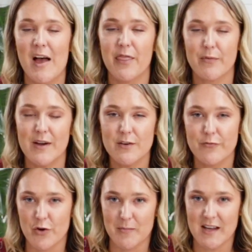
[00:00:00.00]
about 3 to
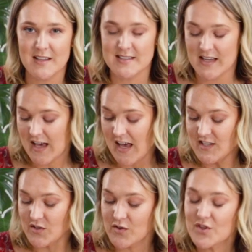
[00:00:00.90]
4 minutes
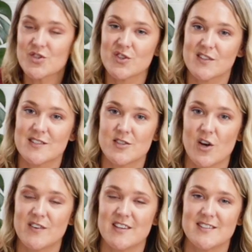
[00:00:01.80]
until all the sugar's
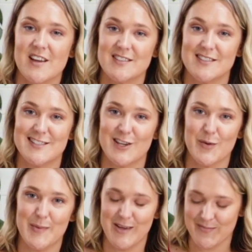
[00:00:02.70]
dissolved and it's nice and
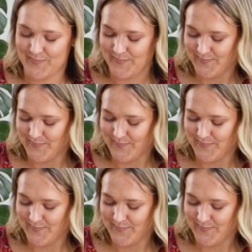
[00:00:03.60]
syrupy.